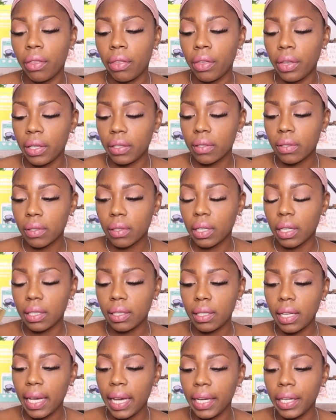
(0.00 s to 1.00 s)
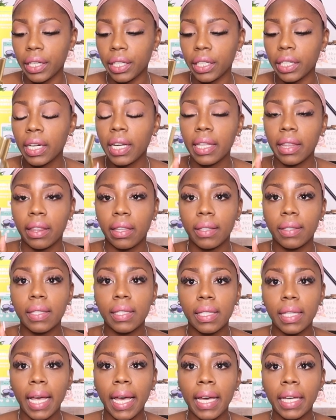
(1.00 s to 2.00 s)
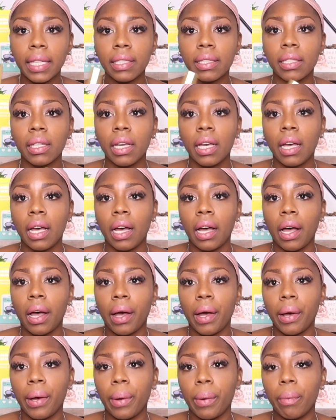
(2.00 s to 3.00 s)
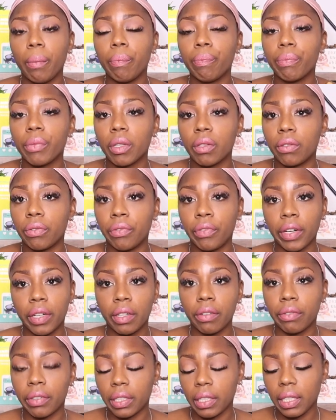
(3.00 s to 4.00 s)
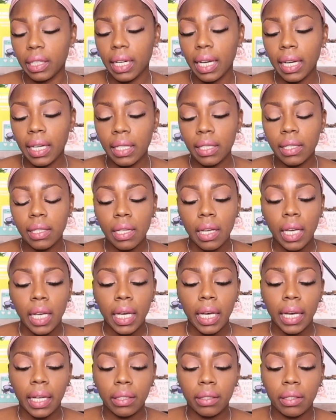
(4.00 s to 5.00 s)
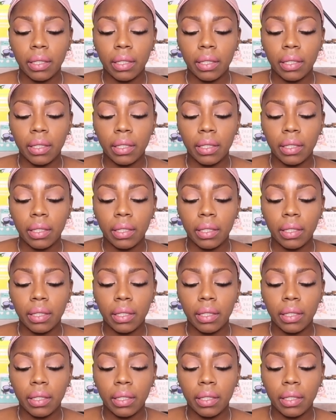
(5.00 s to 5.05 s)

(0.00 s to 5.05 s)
this container, the scent. Um it's very, very nice. It